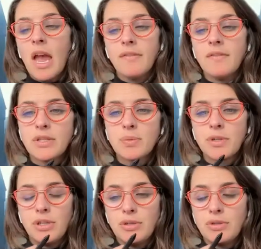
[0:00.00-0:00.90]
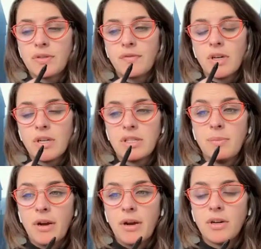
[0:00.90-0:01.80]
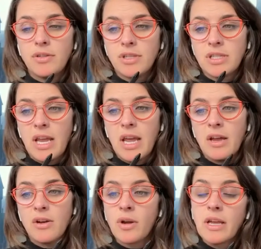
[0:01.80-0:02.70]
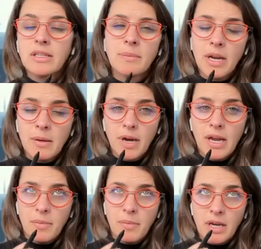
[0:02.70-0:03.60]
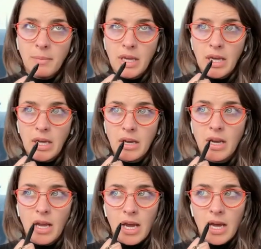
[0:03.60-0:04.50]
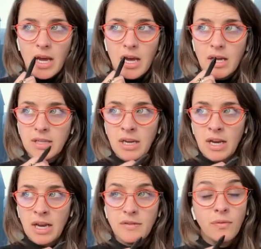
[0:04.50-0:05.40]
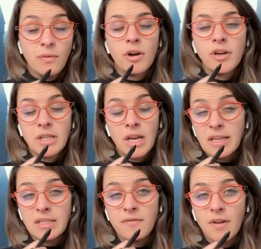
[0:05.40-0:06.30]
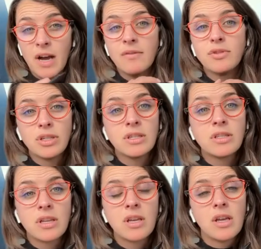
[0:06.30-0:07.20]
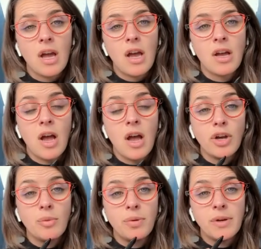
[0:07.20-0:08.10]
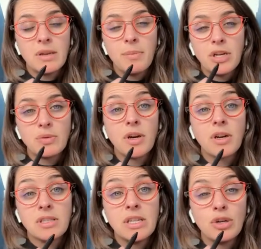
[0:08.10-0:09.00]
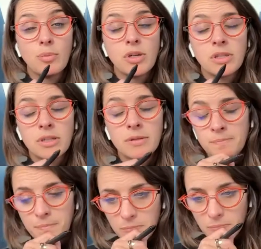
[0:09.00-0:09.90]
and these were used for us to better understand. Okay, somebody might be coming in as an IC4 or an IC5, which is a, a good place to benchmark a senior person.